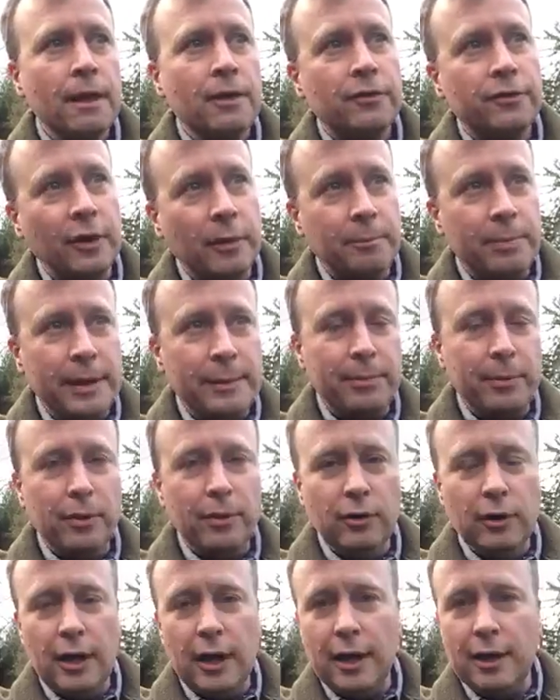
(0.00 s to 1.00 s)
Some
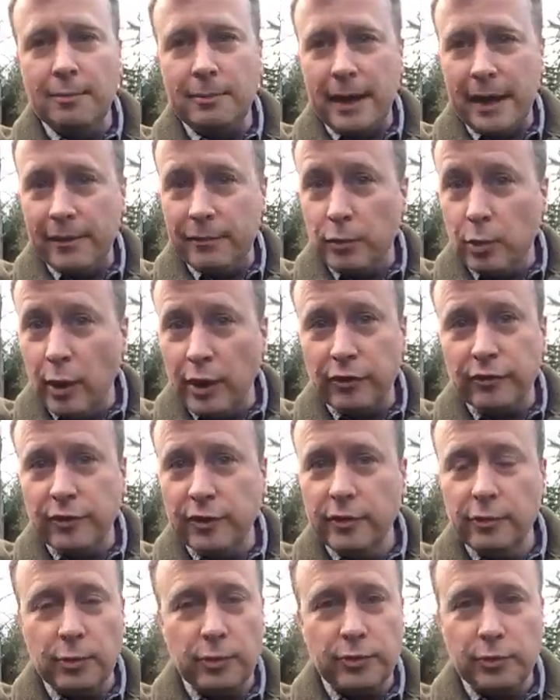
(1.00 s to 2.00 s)
people may have
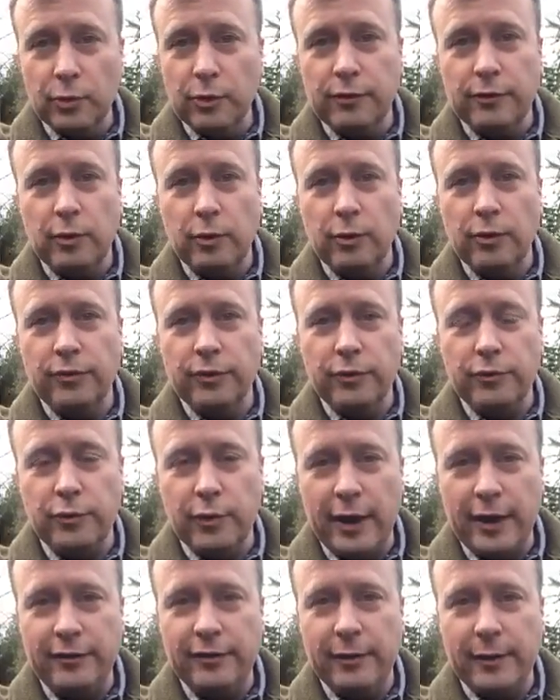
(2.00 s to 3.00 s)
questions, which we'll of course
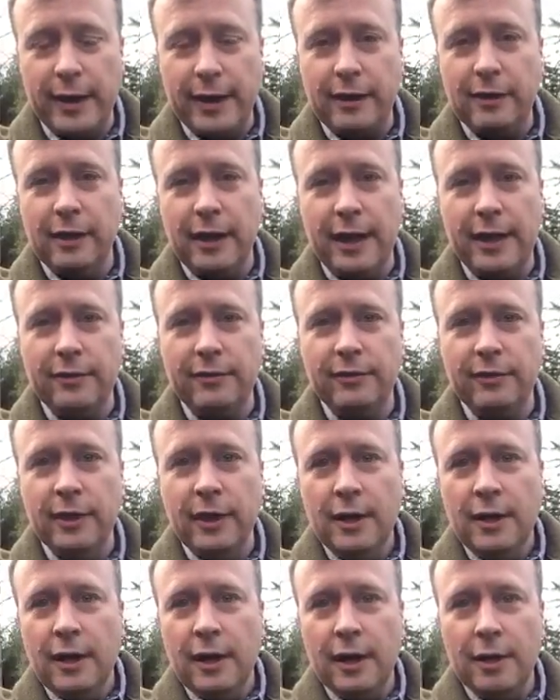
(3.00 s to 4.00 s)
address in that class,
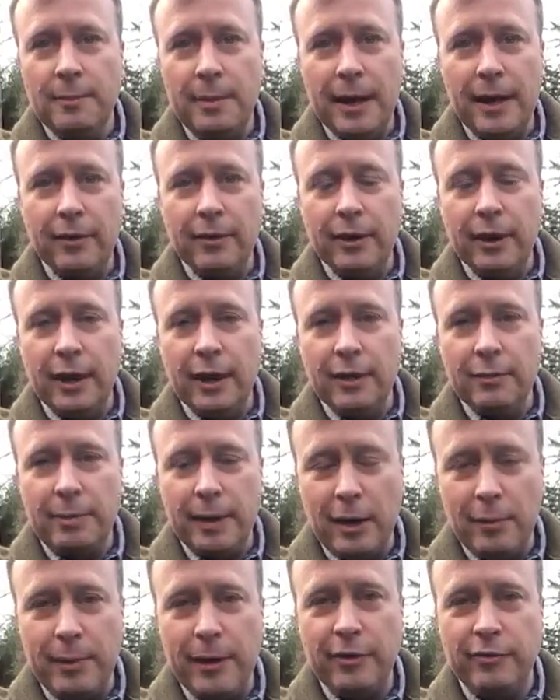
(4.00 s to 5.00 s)
about
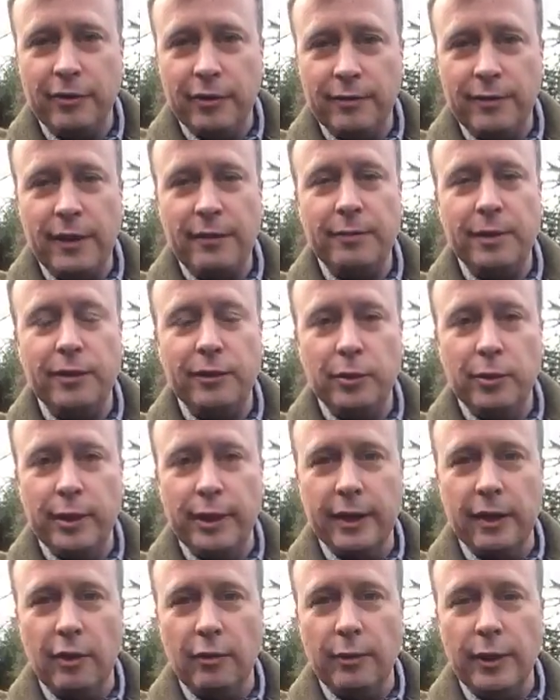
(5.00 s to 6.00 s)
palpation if they've been
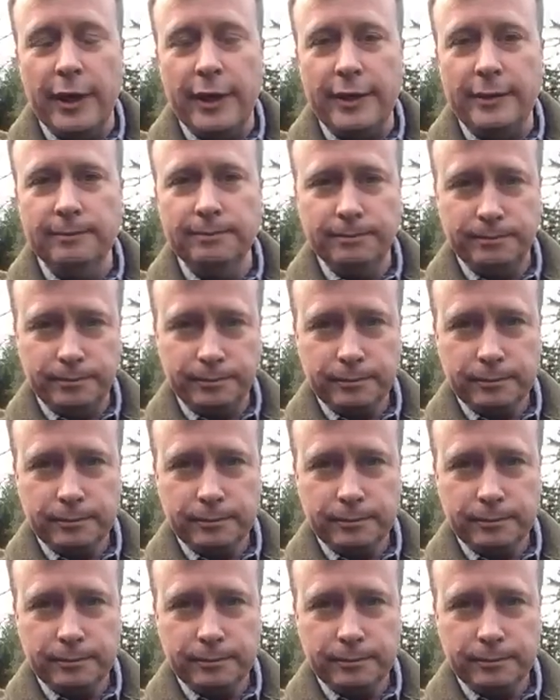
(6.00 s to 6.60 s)
doing it already.